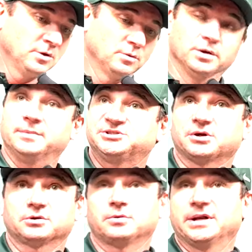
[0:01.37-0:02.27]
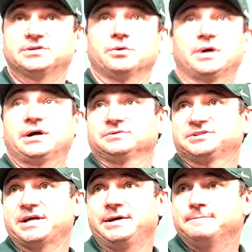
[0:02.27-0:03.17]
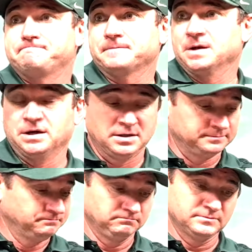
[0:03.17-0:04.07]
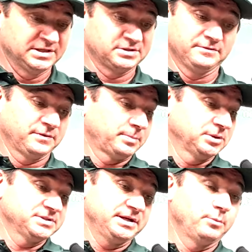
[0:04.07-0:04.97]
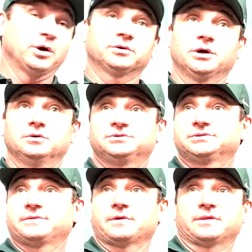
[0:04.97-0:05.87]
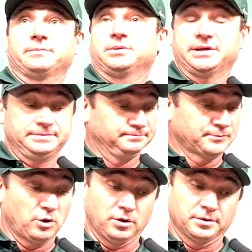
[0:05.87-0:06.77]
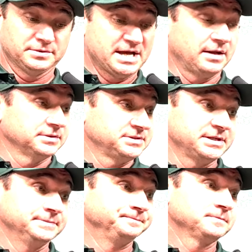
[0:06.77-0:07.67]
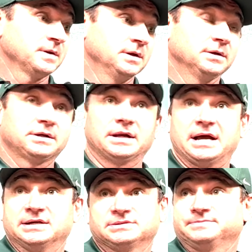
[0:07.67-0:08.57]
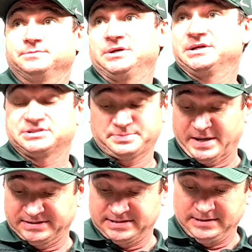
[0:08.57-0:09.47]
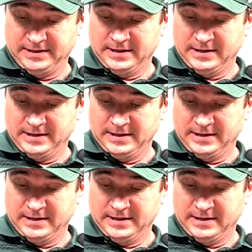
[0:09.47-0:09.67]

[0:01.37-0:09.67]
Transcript: Well, let me start. Credit to Ohio State. That's a good football team, well coached. Thought they played hard, talented, kind of as we expected.